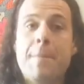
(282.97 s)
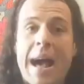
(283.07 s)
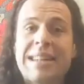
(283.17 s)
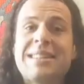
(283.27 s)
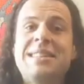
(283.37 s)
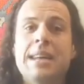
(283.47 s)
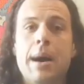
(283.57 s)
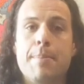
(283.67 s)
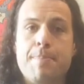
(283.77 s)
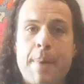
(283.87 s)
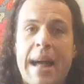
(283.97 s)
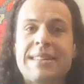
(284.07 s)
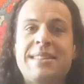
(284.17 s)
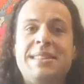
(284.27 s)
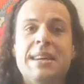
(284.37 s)
Pat, tum, pat,
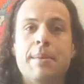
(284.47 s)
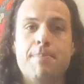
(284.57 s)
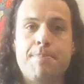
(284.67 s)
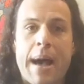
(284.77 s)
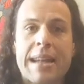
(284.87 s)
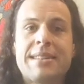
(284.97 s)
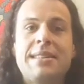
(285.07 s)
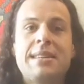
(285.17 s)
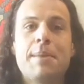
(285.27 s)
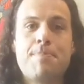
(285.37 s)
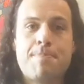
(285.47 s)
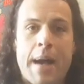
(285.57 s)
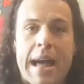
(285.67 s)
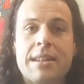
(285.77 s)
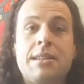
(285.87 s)
tum, pat, tum,
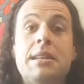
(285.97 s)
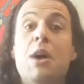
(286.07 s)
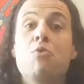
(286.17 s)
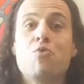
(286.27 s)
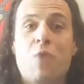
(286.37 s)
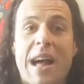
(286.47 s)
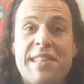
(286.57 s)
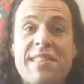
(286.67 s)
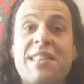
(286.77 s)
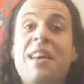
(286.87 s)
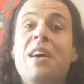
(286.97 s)
pat, tum, rest.